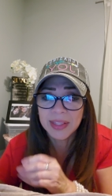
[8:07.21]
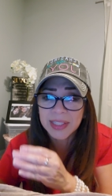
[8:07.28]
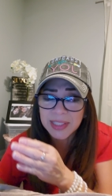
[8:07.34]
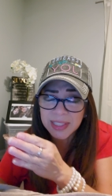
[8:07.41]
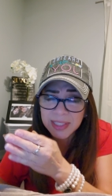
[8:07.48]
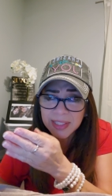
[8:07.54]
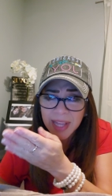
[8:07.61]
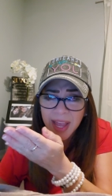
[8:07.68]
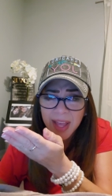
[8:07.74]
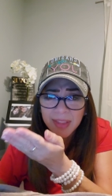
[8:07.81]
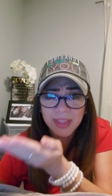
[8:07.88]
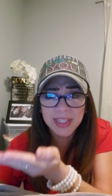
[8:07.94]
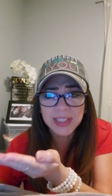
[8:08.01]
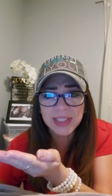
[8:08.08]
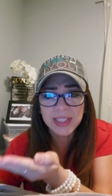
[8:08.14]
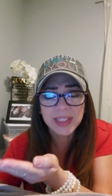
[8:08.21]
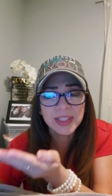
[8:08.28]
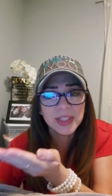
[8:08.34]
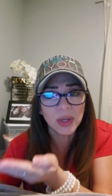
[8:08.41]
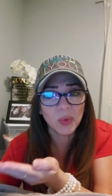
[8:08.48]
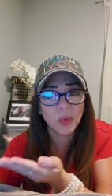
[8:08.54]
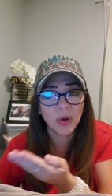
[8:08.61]
This is this
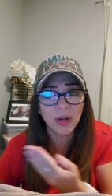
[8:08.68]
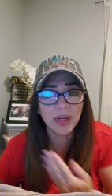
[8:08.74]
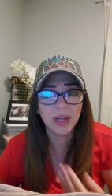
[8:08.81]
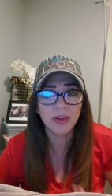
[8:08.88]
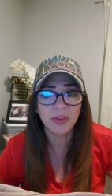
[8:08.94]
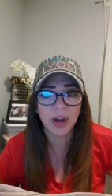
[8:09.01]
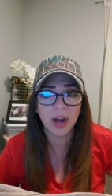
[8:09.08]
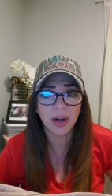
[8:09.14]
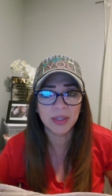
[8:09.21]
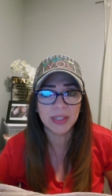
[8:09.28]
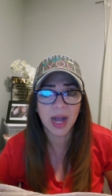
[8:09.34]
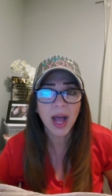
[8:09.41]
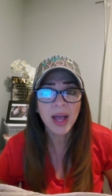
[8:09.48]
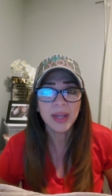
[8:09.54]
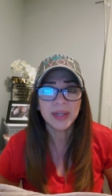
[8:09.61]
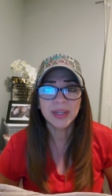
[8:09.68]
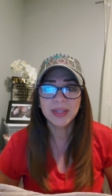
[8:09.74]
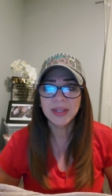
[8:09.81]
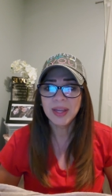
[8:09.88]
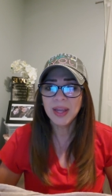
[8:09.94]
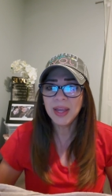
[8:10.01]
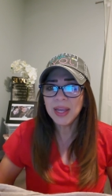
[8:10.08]
is the word of our God.
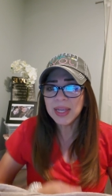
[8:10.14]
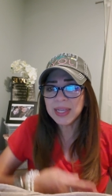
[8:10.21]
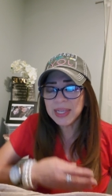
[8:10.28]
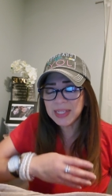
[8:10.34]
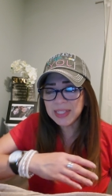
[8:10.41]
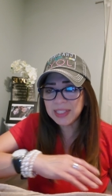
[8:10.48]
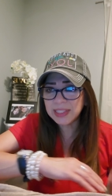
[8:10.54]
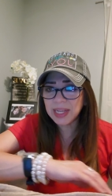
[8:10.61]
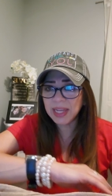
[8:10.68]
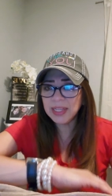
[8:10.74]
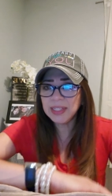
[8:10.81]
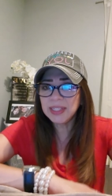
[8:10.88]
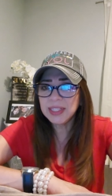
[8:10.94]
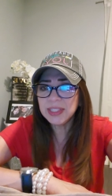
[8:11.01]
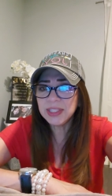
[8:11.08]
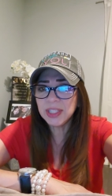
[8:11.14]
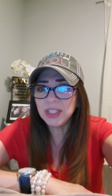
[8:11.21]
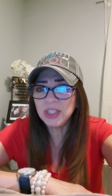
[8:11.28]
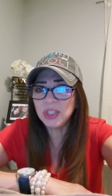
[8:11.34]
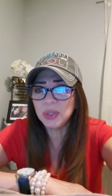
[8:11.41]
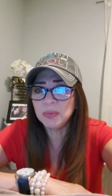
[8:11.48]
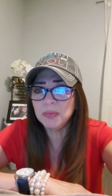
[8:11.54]
He's saying,
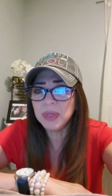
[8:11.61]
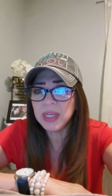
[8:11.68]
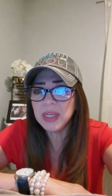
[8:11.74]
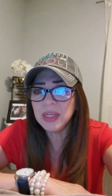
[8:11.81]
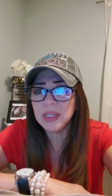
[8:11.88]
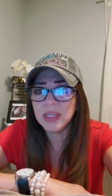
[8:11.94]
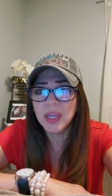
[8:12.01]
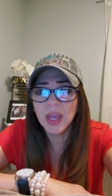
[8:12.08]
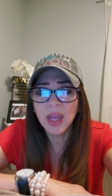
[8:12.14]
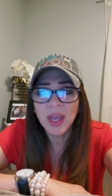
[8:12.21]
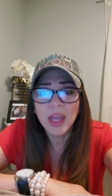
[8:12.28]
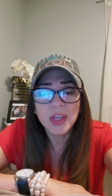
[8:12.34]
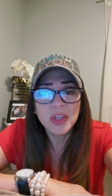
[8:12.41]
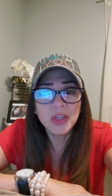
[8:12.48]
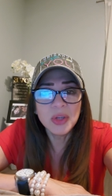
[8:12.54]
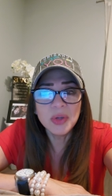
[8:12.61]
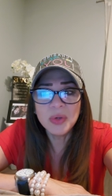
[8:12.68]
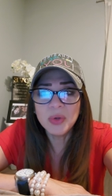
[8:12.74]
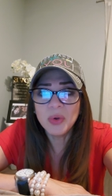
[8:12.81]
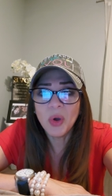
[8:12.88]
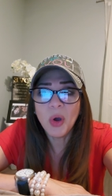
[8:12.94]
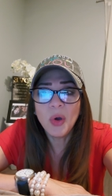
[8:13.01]
listen to me.
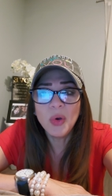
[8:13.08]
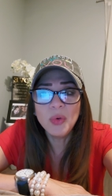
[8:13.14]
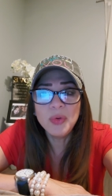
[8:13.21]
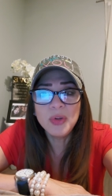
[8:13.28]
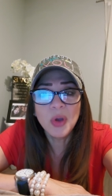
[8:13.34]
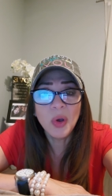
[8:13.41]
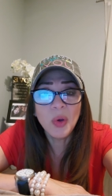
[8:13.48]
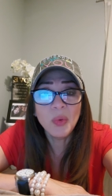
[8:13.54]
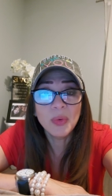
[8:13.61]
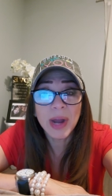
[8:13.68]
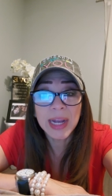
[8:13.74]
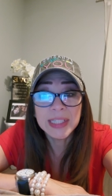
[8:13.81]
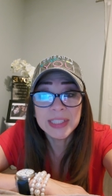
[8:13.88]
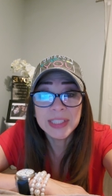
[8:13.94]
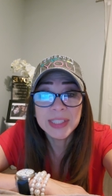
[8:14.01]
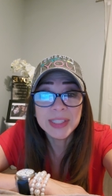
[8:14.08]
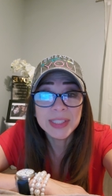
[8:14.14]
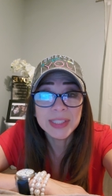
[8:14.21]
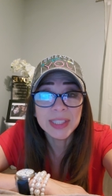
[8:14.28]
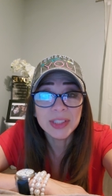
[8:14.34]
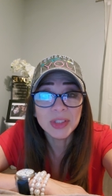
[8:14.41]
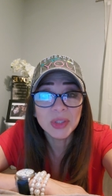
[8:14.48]
You who know
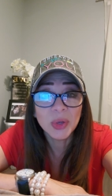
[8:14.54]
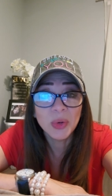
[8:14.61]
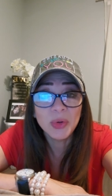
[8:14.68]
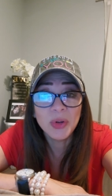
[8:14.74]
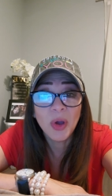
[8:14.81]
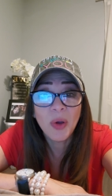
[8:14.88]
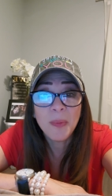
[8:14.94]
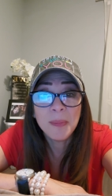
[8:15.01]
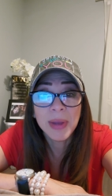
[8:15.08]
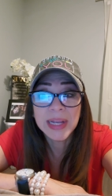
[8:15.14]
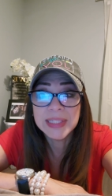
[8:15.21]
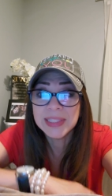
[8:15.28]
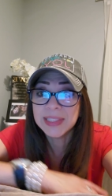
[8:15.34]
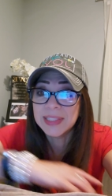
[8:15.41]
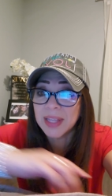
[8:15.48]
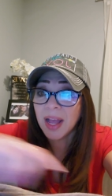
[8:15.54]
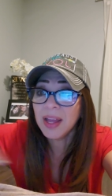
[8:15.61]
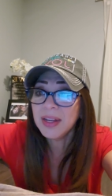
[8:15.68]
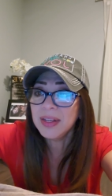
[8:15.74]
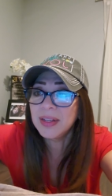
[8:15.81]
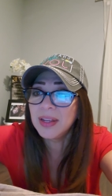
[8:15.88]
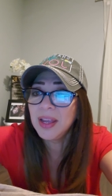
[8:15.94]
righteousness, who know my
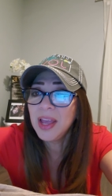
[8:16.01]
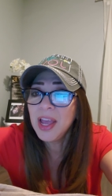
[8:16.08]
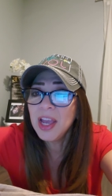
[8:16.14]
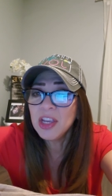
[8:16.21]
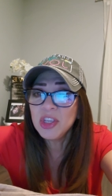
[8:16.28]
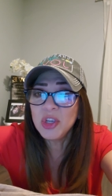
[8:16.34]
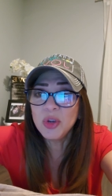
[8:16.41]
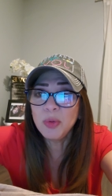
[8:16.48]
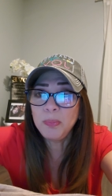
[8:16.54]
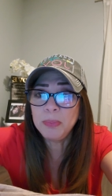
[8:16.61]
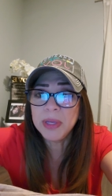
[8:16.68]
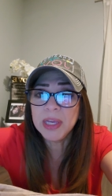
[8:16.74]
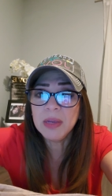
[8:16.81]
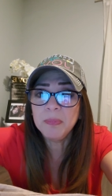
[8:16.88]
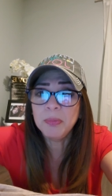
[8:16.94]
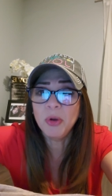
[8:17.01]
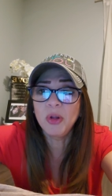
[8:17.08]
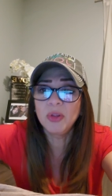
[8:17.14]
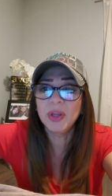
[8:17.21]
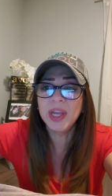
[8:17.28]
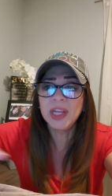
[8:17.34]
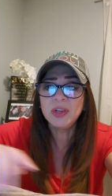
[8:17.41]
son, you
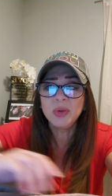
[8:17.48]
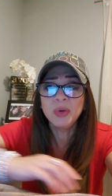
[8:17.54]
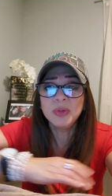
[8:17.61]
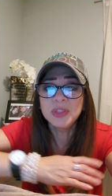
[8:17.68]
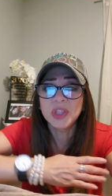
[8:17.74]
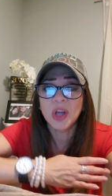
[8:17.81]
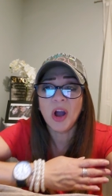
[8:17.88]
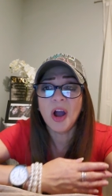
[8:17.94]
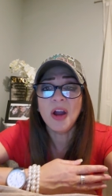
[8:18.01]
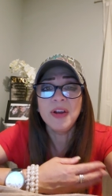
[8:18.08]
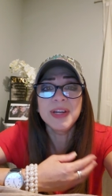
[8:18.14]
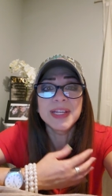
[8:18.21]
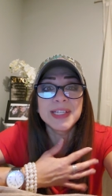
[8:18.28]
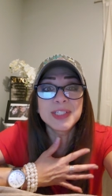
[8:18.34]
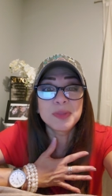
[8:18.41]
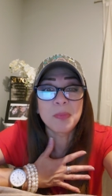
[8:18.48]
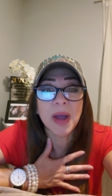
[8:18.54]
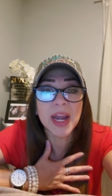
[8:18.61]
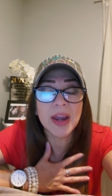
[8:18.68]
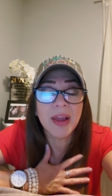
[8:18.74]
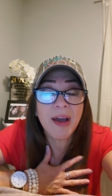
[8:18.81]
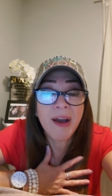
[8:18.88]
people in whose heart is
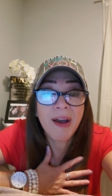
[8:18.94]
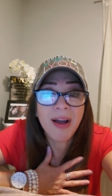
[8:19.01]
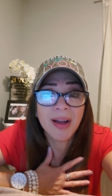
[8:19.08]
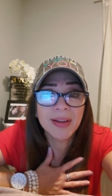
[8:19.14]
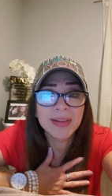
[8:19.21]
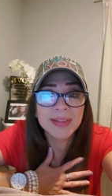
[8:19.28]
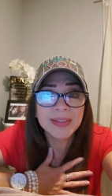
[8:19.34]
my law.